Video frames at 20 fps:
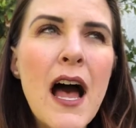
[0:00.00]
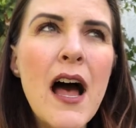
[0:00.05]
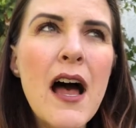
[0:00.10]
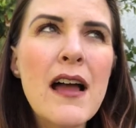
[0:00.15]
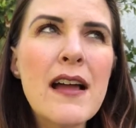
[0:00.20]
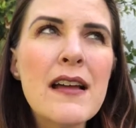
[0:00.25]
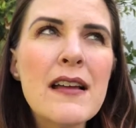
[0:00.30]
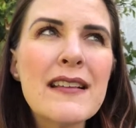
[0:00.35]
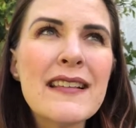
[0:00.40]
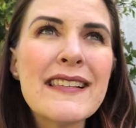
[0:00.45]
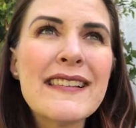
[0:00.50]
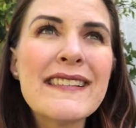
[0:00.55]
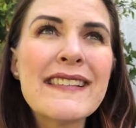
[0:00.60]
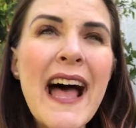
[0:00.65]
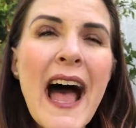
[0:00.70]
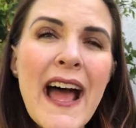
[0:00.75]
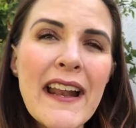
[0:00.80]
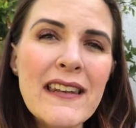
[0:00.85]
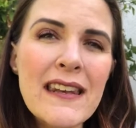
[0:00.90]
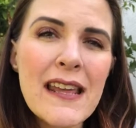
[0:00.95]
uh,
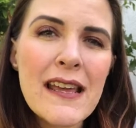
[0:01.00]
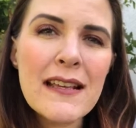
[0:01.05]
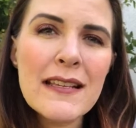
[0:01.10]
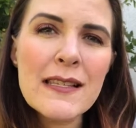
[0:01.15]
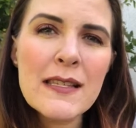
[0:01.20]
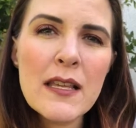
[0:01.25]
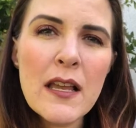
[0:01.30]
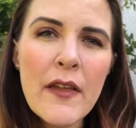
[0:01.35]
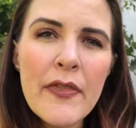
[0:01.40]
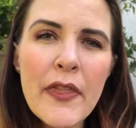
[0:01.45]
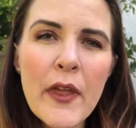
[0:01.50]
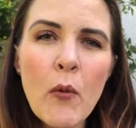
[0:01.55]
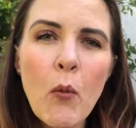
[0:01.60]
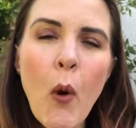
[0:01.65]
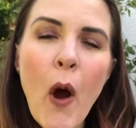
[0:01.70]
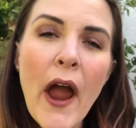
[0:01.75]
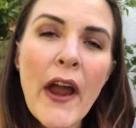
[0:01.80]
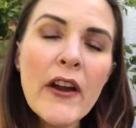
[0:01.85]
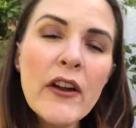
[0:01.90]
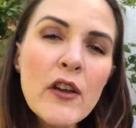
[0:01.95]
sadness, then
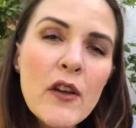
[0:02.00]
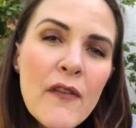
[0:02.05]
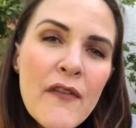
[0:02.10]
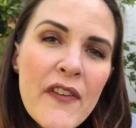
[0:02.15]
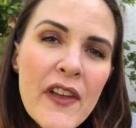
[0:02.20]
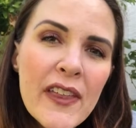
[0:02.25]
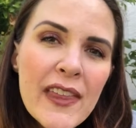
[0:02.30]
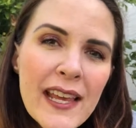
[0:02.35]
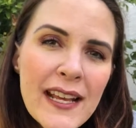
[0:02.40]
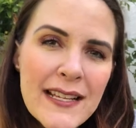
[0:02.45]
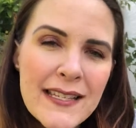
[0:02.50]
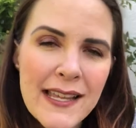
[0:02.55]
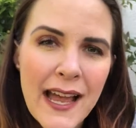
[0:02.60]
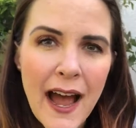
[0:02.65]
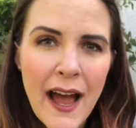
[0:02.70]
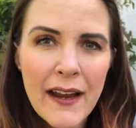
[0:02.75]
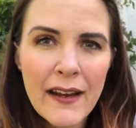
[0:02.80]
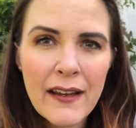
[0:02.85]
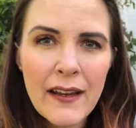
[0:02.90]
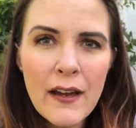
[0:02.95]
why are you feeling
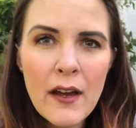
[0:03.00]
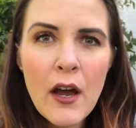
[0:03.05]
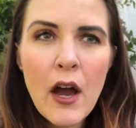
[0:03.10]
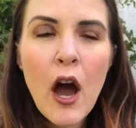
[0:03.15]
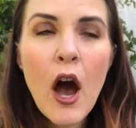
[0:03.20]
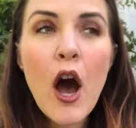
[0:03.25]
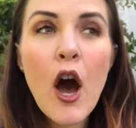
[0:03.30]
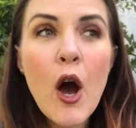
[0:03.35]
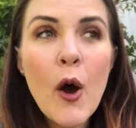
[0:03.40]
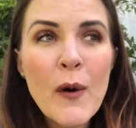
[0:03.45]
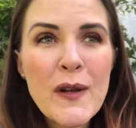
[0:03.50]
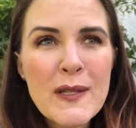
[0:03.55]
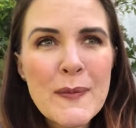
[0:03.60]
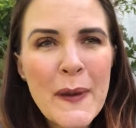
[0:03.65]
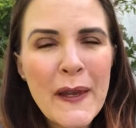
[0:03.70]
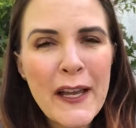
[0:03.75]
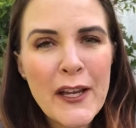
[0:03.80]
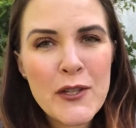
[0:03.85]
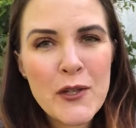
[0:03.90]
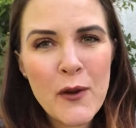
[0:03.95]
sad? Oh, it's
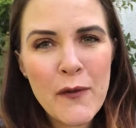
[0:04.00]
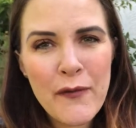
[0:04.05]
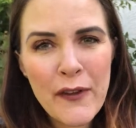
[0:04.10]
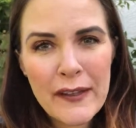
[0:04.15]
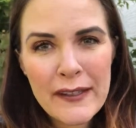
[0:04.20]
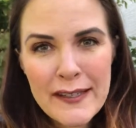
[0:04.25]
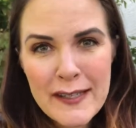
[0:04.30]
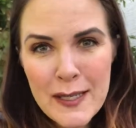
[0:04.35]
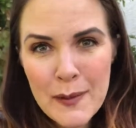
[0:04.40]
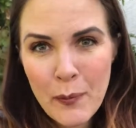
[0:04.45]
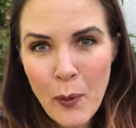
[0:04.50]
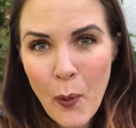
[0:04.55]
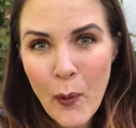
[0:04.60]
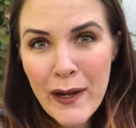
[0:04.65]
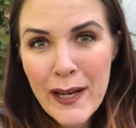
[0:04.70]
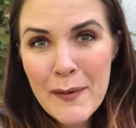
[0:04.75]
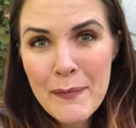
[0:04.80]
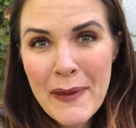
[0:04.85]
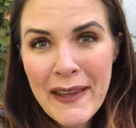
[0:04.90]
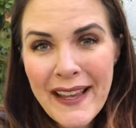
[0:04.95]
because you feel
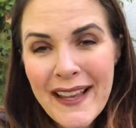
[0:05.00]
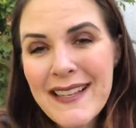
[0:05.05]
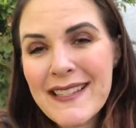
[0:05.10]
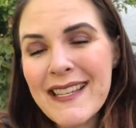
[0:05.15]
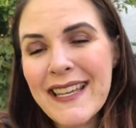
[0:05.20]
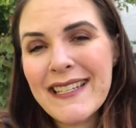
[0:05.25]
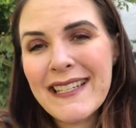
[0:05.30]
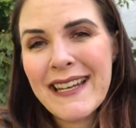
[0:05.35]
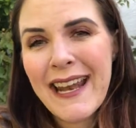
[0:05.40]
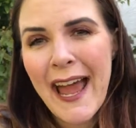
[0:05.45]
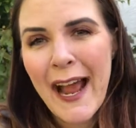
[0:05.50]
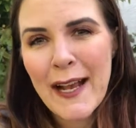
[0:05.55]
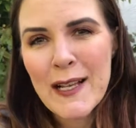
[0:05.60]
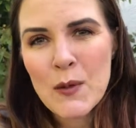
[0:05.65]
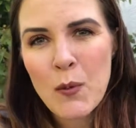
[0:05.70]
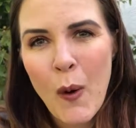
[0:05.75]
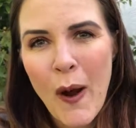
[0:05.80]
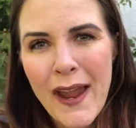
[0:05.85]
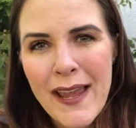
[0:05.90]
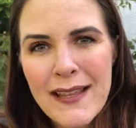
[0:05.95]
disappointed because they did
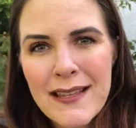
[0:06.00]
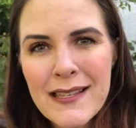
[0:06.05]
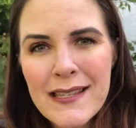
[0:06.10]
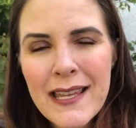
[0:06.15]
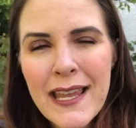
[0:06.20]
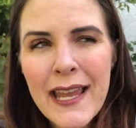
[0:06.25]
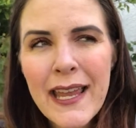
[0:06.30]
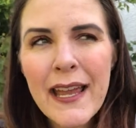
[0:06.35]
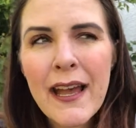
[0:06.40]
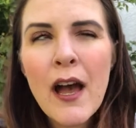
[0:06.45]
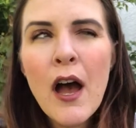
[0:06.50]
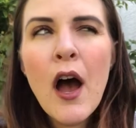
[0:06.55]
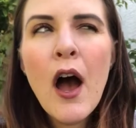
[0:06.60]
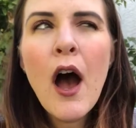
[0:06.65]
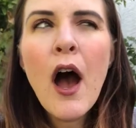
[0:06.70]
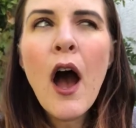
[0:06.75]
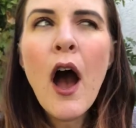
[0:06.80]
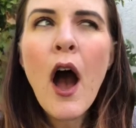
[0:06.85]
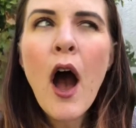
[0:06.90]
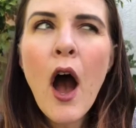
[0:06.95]
X, Y, and Z
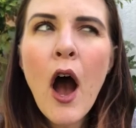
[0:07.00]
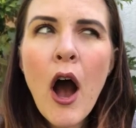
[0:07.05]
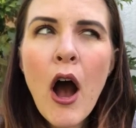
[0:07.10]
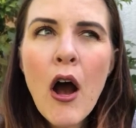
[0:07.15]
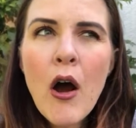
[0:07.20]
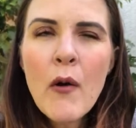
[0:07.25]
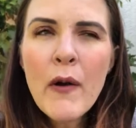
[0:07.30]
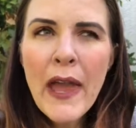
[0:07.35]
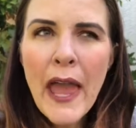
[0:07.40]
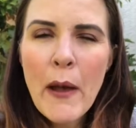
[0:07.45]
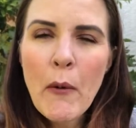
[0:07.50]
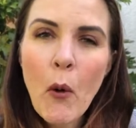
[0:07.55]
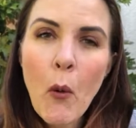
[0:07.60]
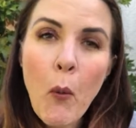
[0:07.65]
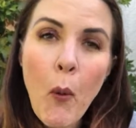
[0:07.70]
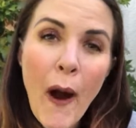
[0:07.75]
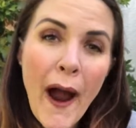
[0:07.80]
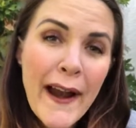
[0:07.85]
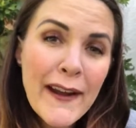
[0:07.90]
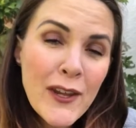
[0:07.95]
okay, well,
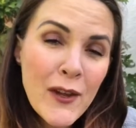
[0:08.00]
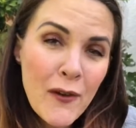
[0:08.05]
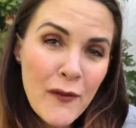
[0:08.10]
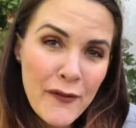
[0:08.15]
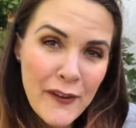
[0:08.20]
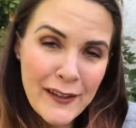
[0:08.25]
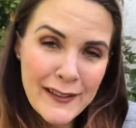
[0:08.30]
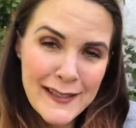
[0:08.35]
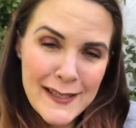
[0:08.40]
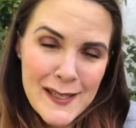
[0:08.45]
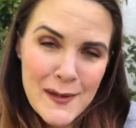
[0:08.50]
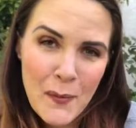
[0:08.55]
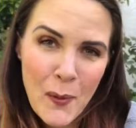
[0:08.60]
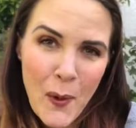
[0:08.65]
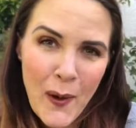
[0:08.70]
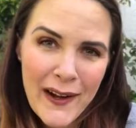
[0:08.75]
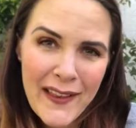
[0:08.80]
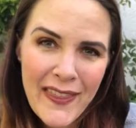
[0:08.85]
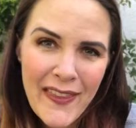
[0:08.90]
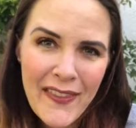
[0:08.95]
why do you feel
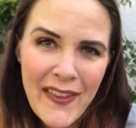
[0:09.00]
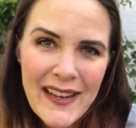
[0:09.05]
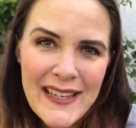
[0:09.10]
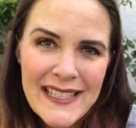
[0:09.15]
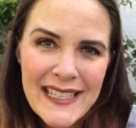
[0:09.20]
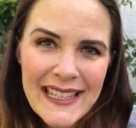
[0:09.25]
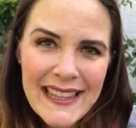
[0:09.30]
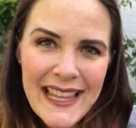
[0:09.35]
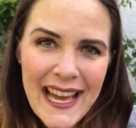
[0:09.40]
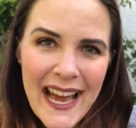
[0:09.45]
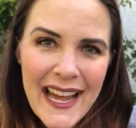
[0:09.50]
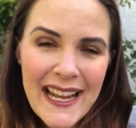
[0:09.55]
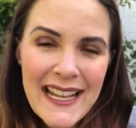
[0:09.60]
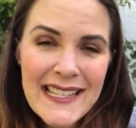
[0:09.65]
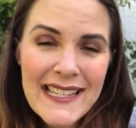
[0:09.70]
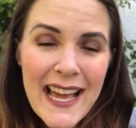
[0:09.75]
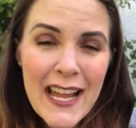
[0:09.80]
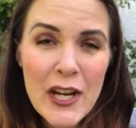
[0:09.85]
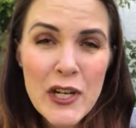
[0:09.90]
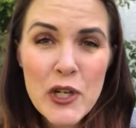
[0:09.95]
disappointed that they did that?
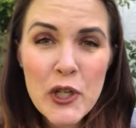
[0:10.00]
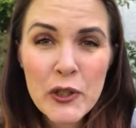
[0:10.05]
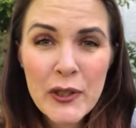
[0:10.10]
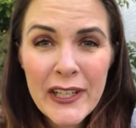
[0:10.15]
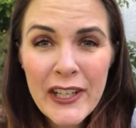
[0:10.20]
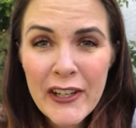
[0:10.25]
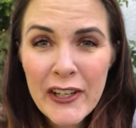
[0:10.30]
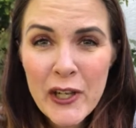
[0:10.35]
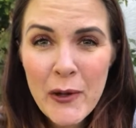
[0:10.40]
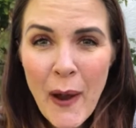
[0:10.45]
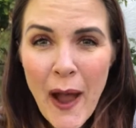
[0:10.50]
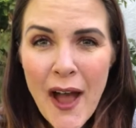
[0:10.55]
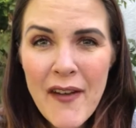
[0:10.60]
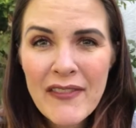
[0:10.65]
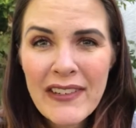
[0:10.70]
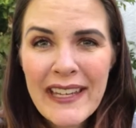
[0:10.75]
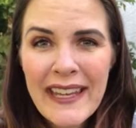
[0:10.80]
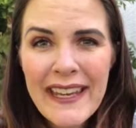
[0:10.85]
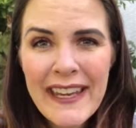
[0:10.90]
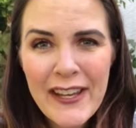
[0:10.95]
Is that a trigger you
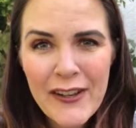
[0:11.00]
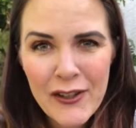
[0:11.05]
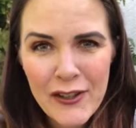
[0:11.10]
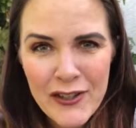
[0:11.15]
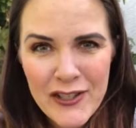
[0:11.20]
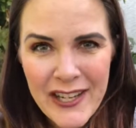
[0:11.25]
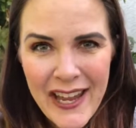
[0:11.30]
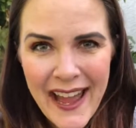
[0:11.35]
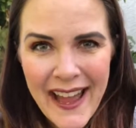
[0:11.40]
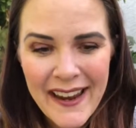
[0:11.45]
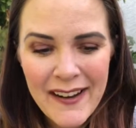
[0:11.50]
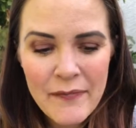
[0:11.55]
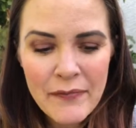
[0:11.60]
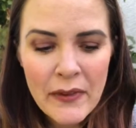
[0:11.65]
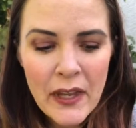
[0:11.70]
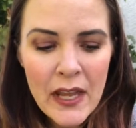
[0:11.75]
haven't healed yet?